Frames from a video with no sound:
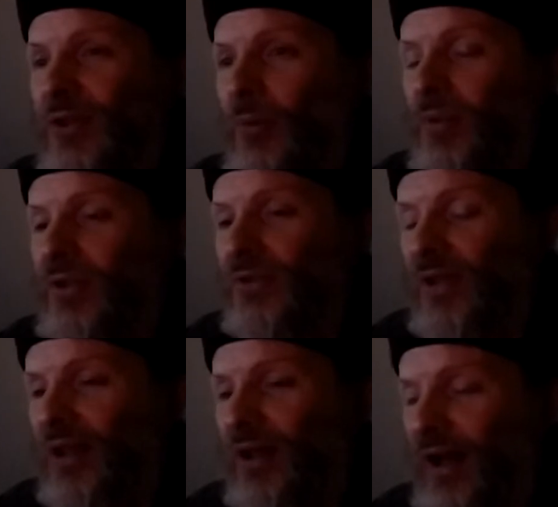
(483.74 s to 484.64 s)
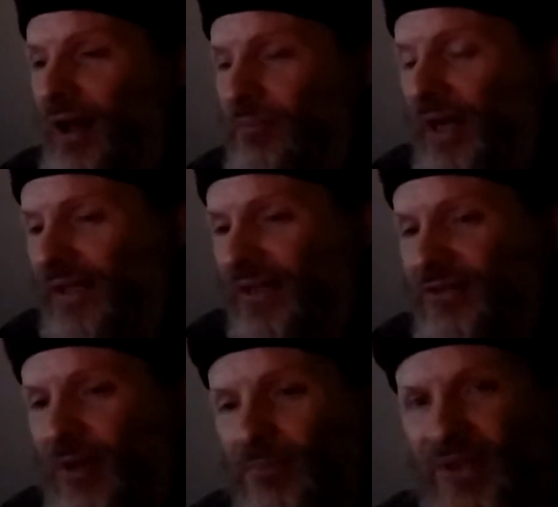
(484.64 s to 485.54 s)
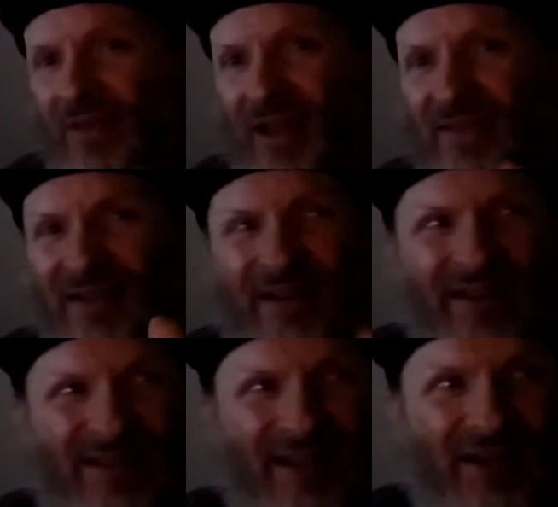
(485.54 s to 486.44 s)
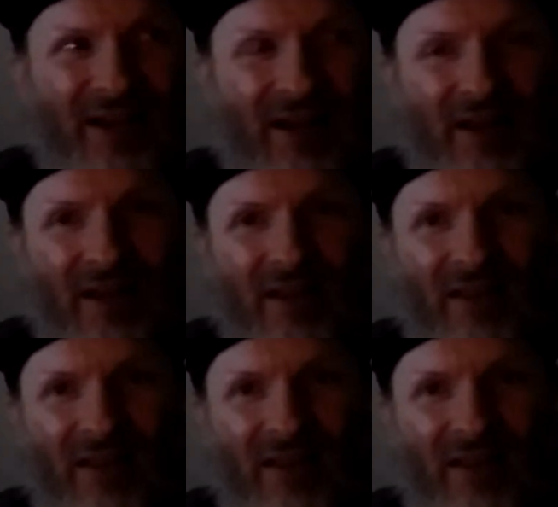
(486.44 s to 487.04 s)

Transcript: on Brand X albums. I think kind of like it